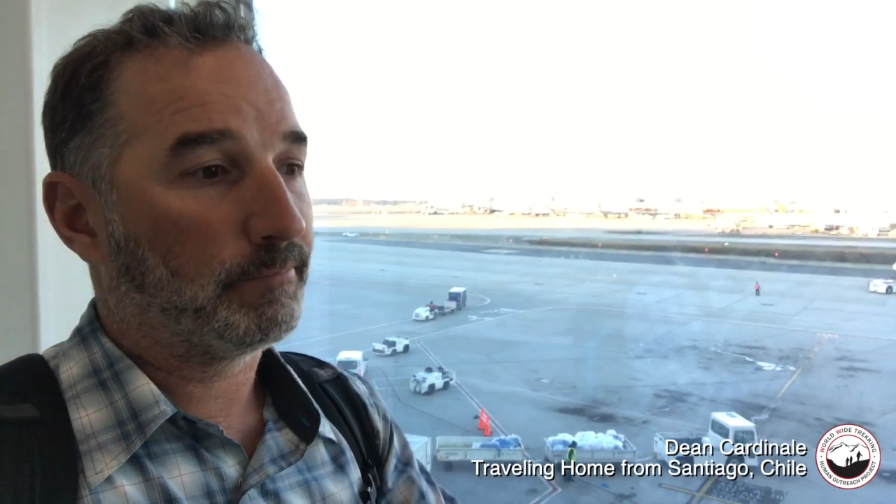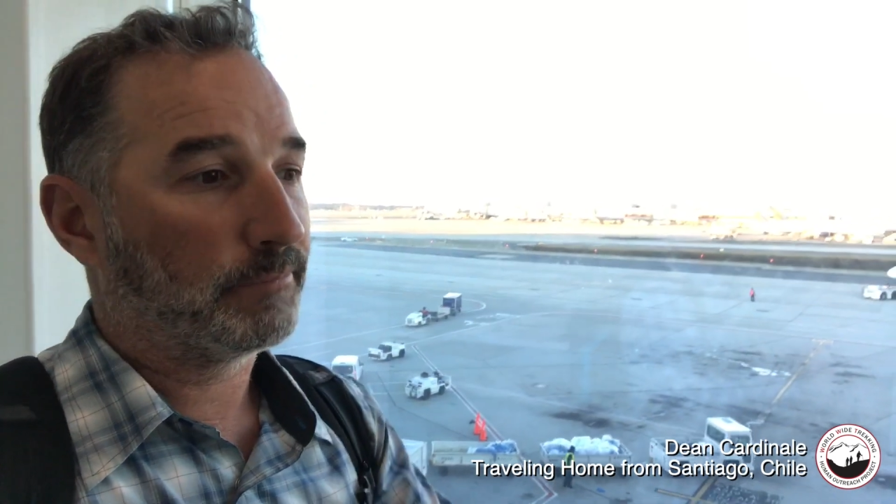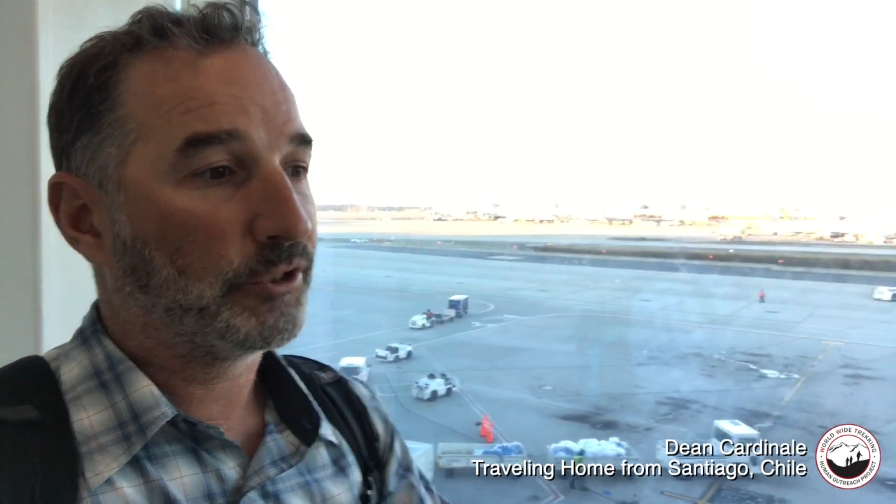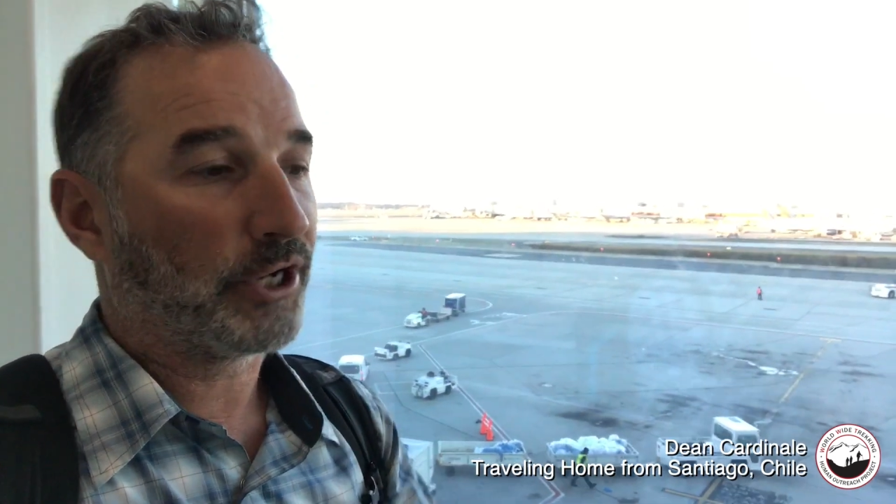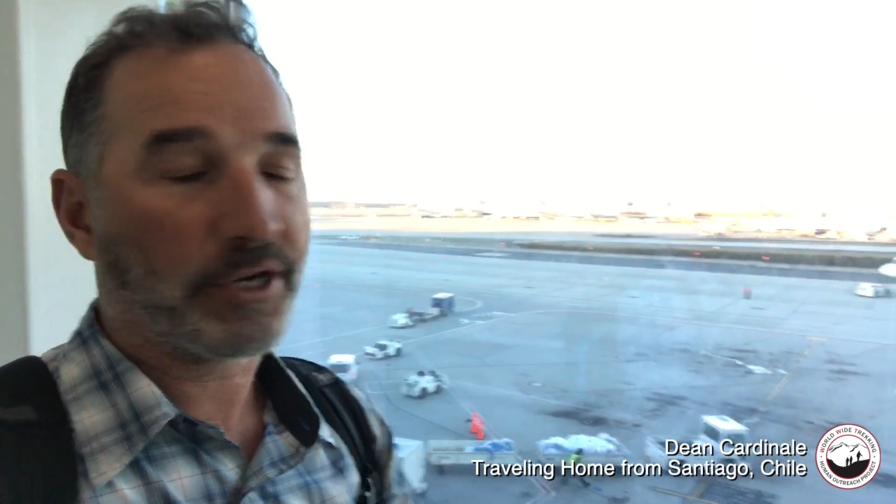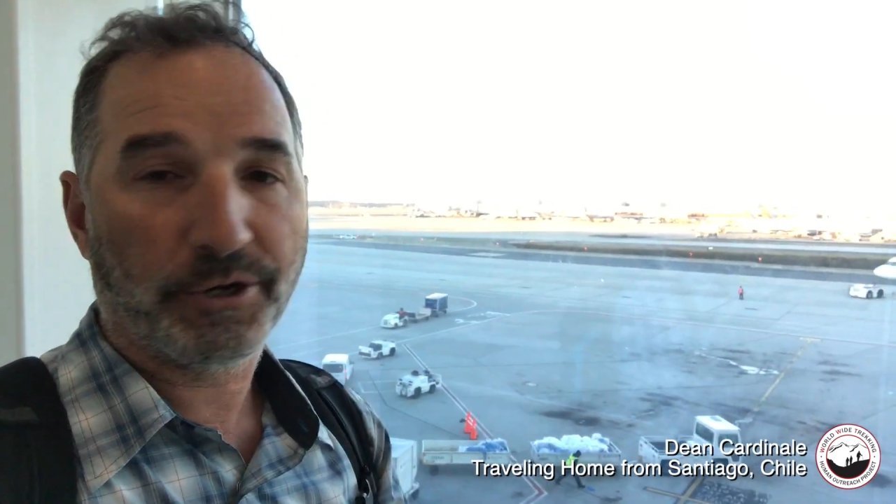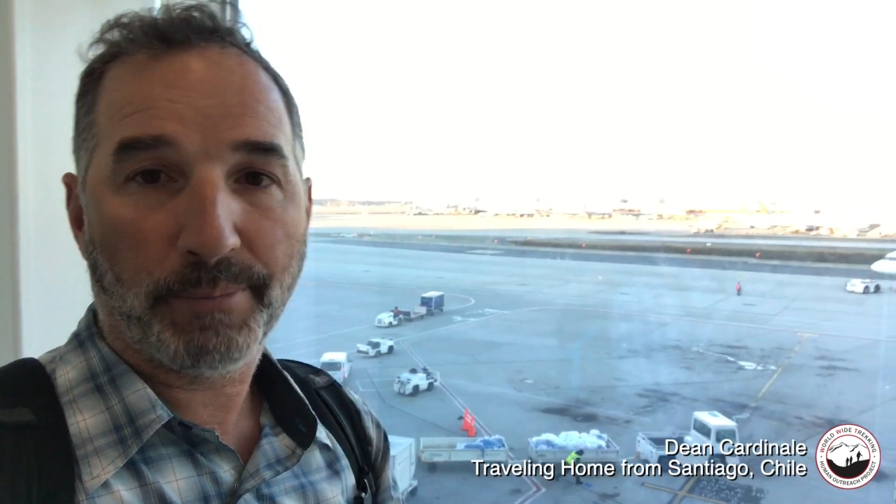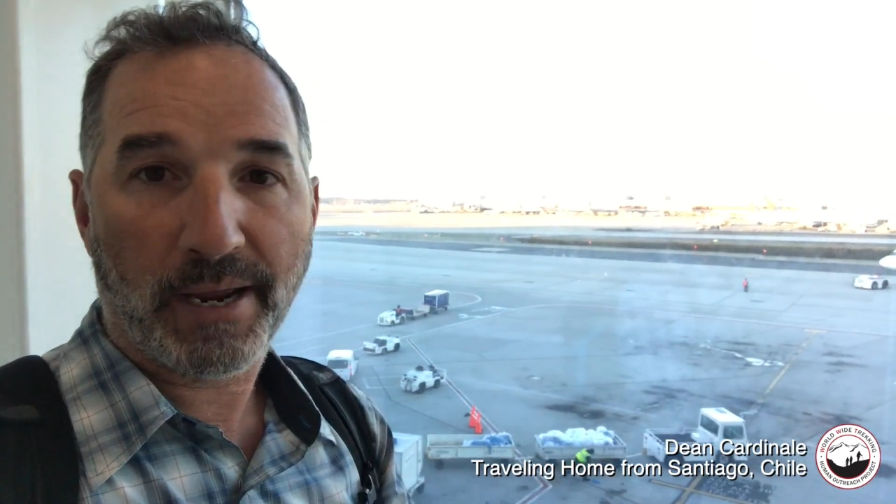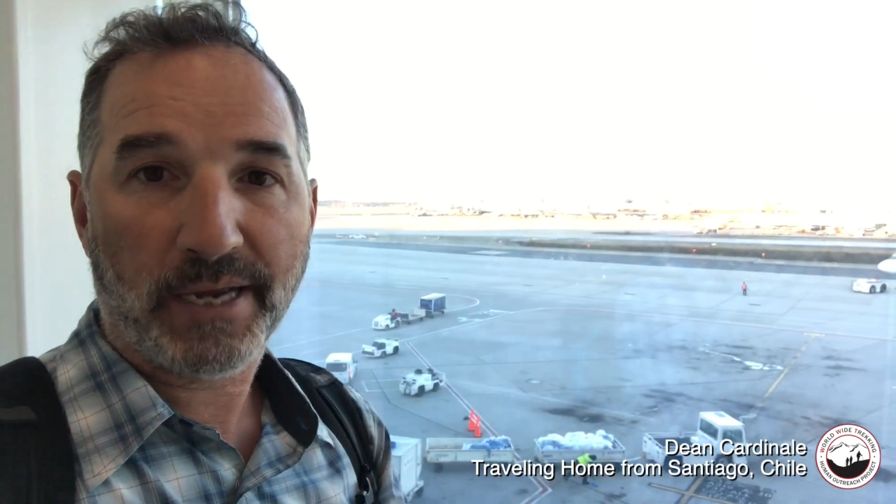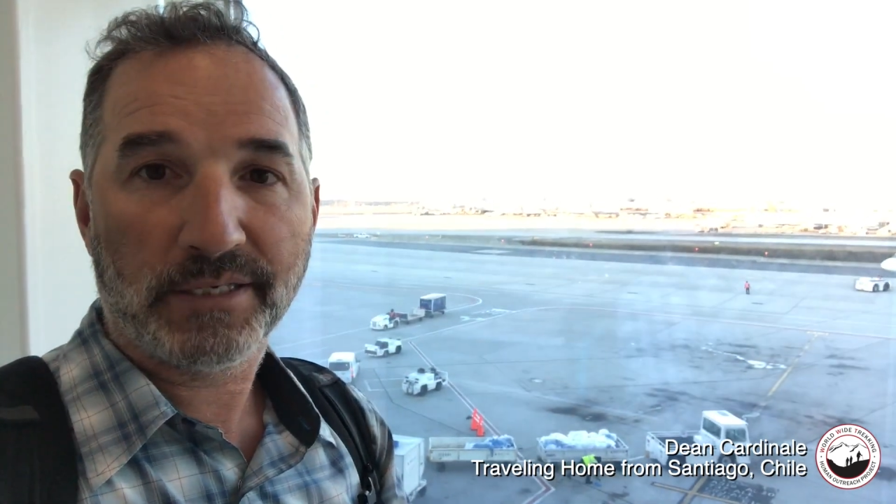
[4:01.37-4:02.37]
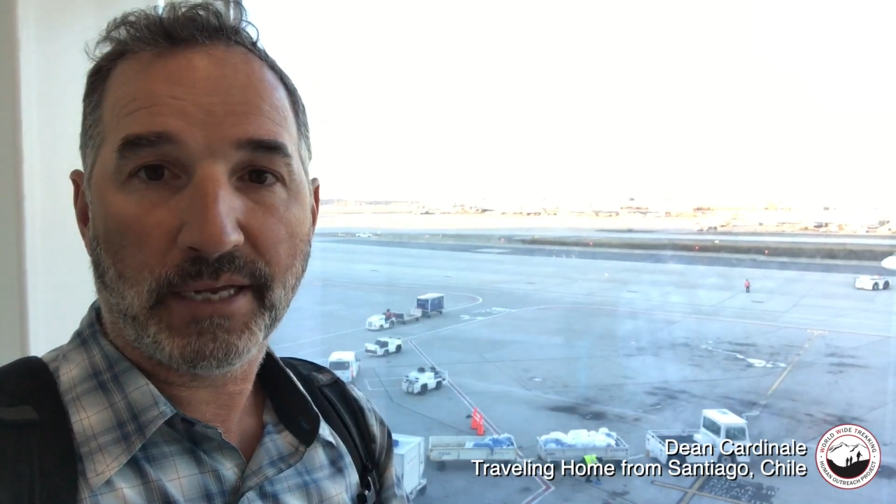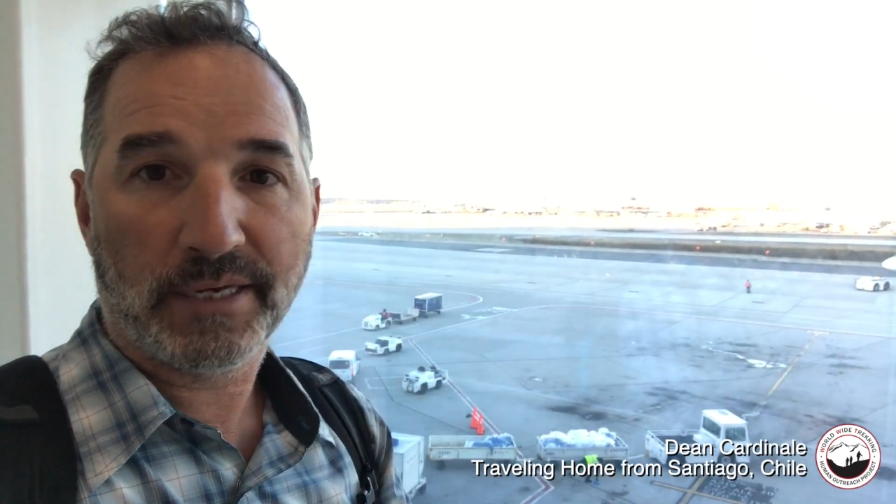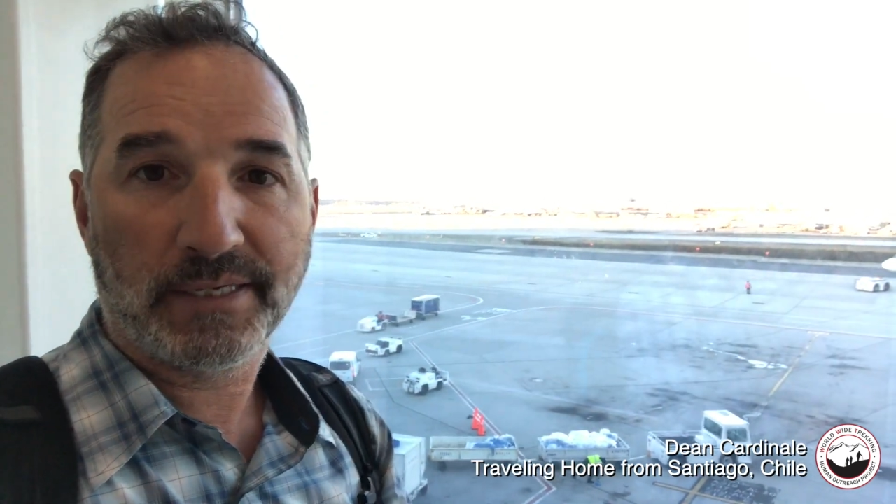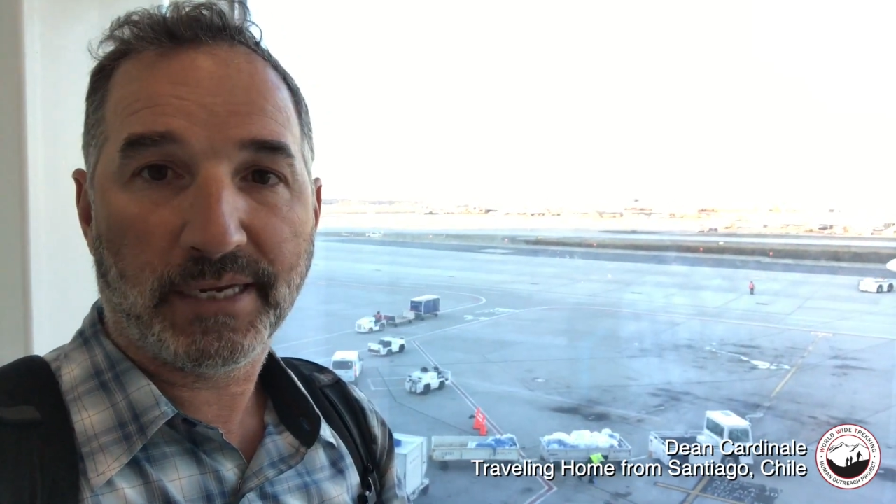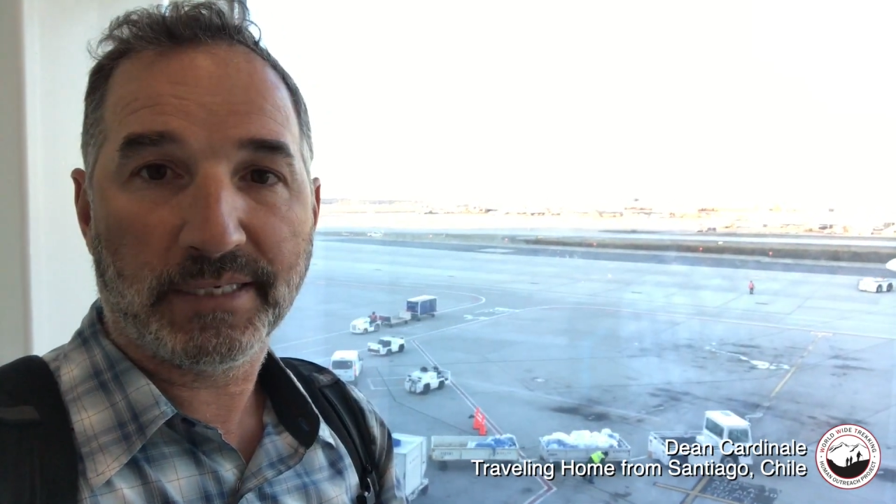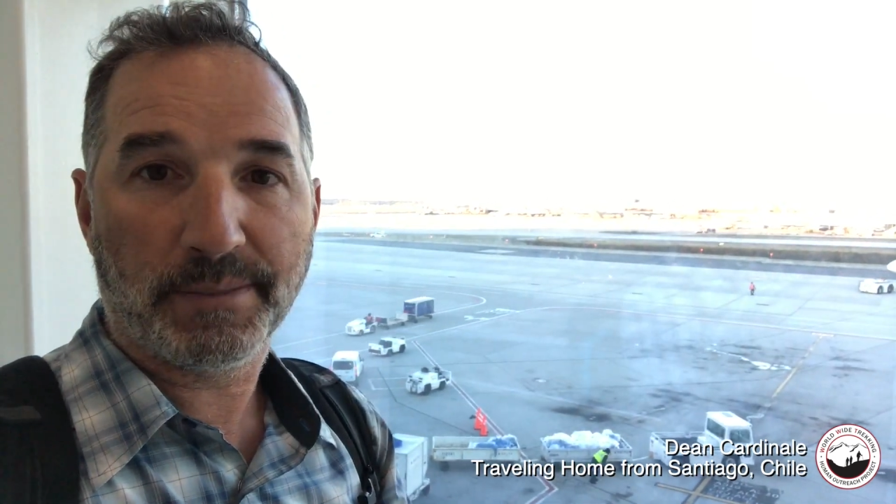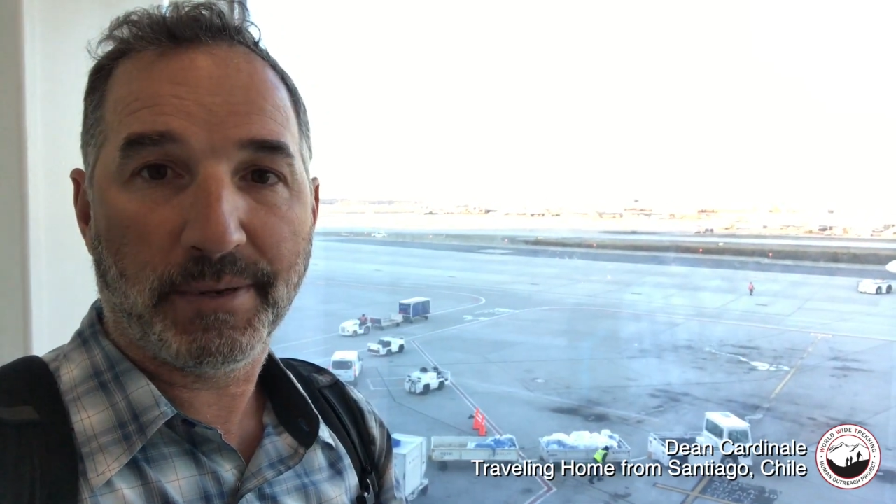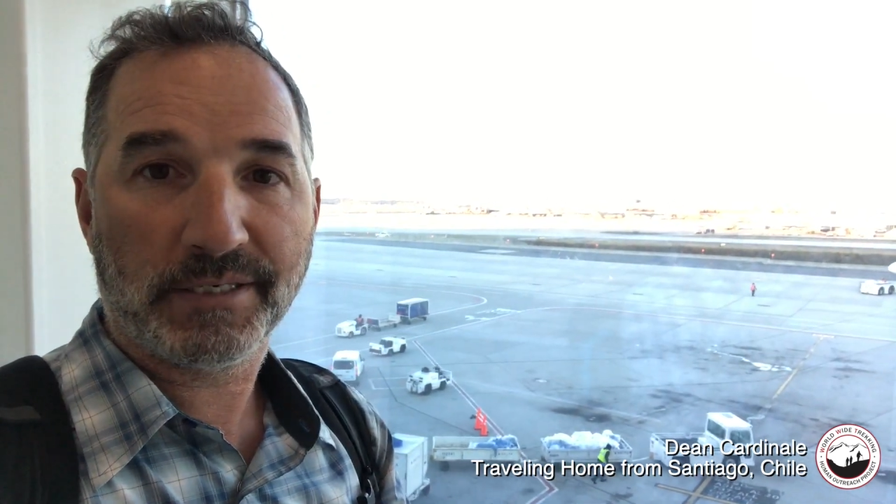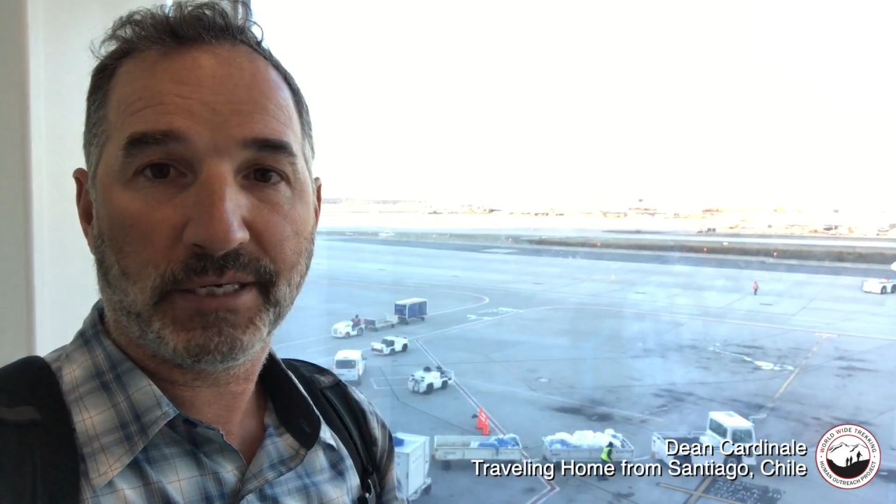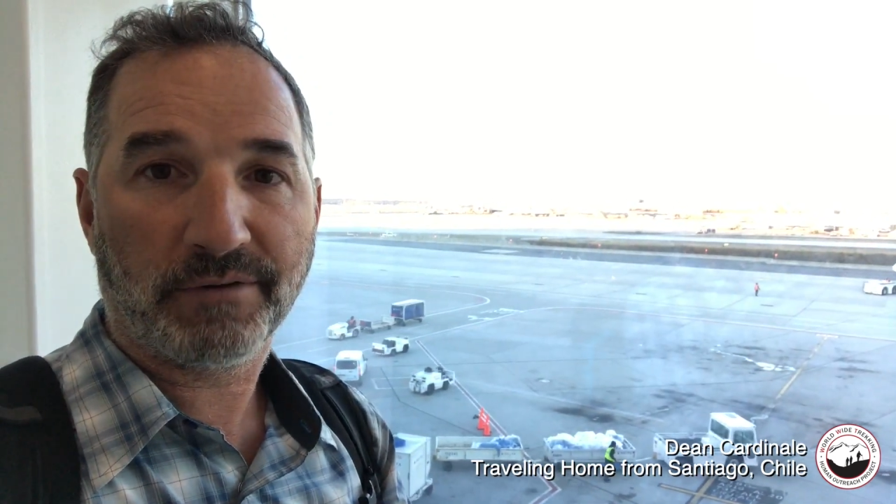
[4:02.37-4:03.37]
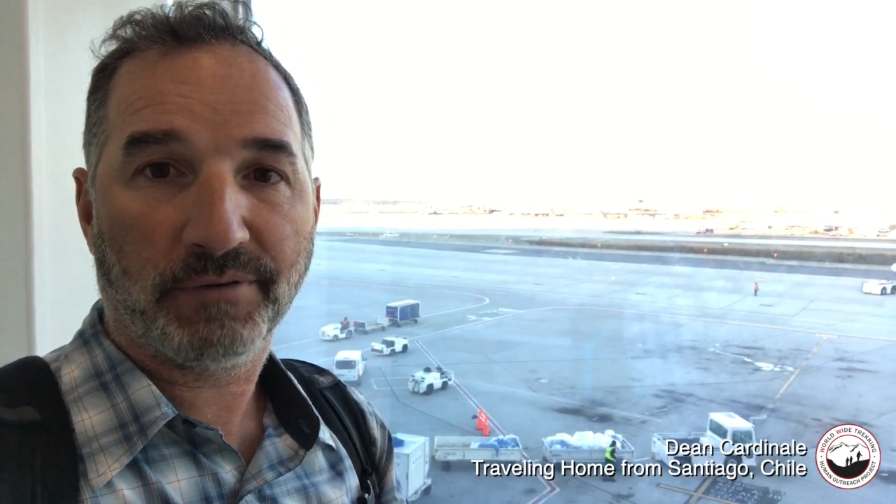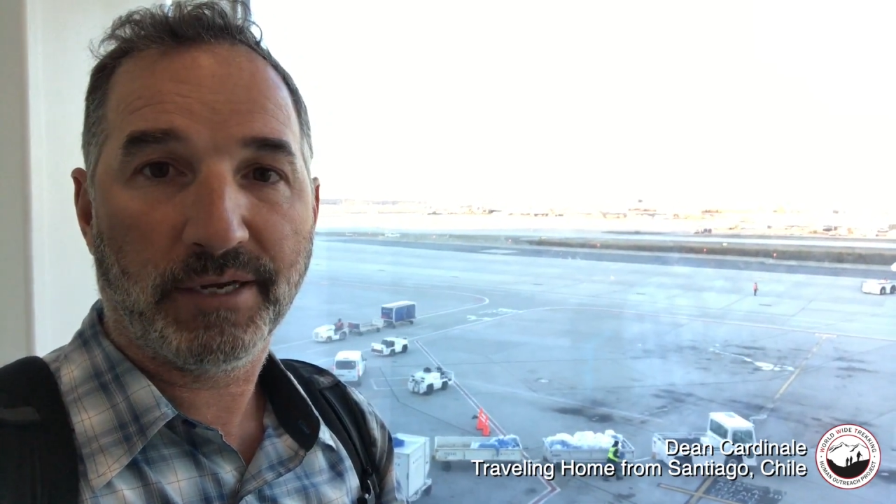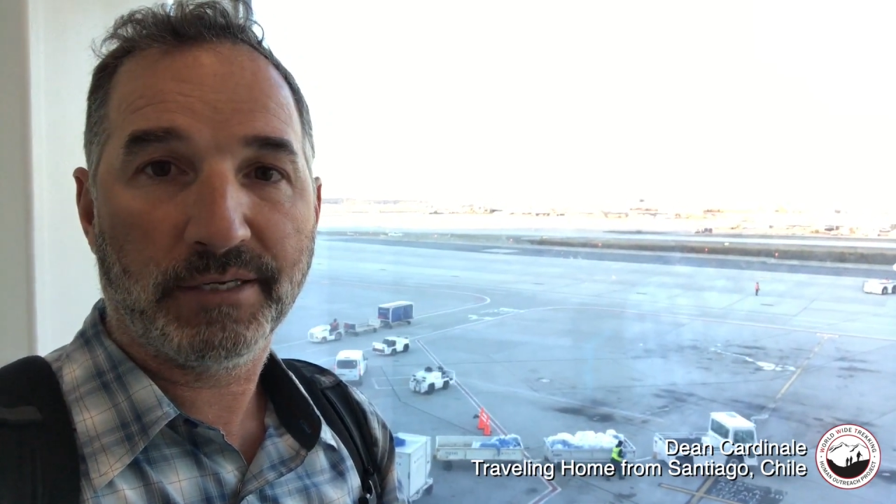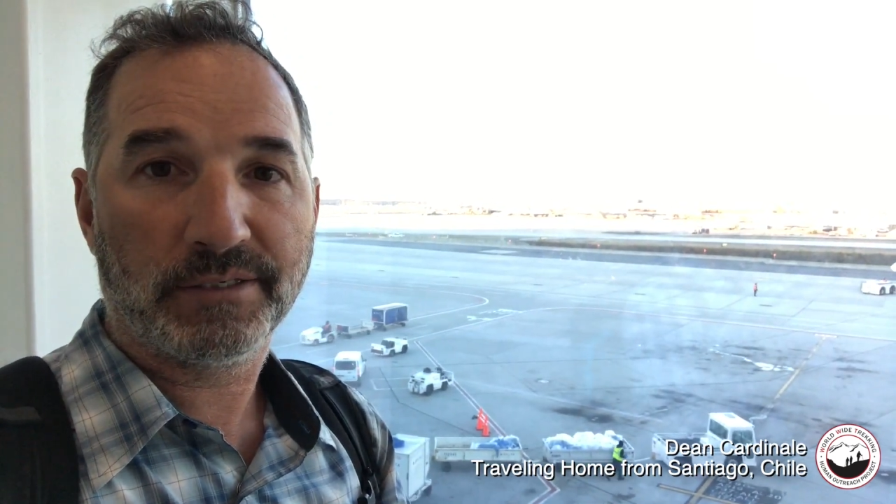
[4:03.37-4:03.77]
check your bags and take a domestic flight